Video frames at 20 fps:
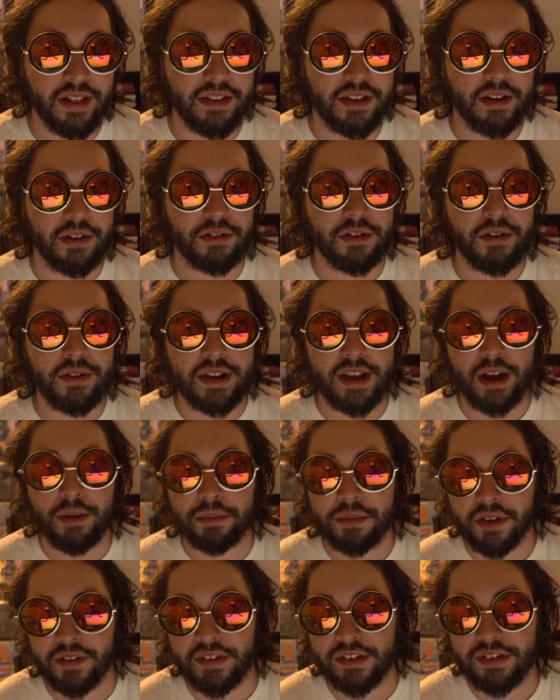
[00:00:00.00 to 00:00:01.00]
you know, Tony
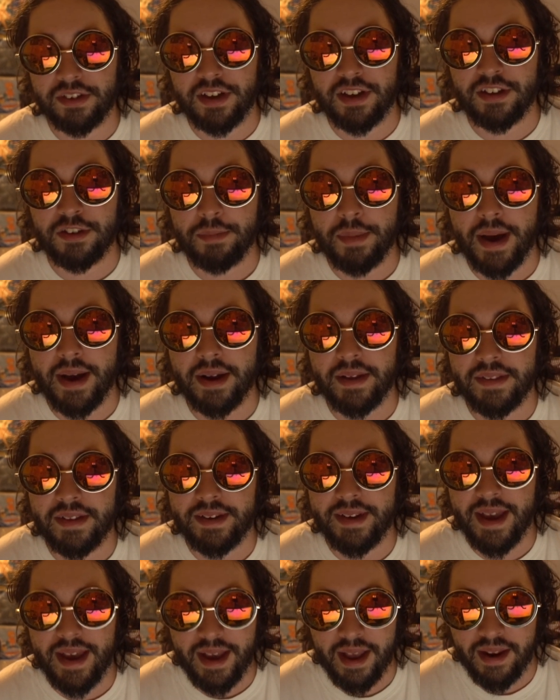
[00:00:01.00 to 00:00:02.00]
helped all these kids back in the
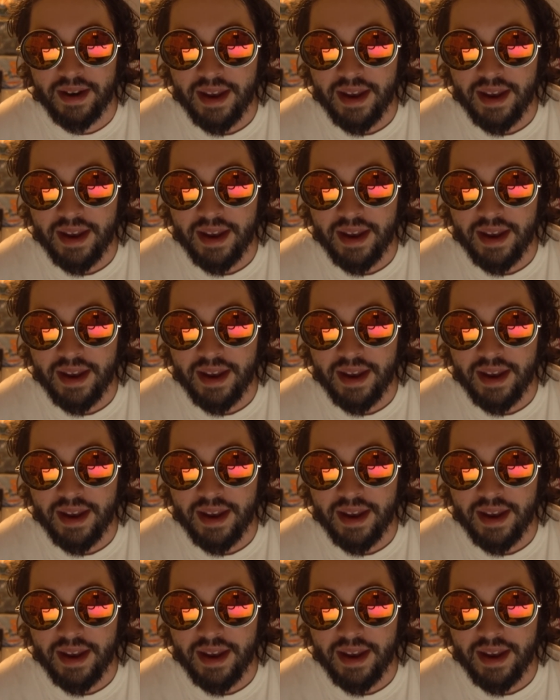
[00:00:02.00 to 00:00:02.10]
day.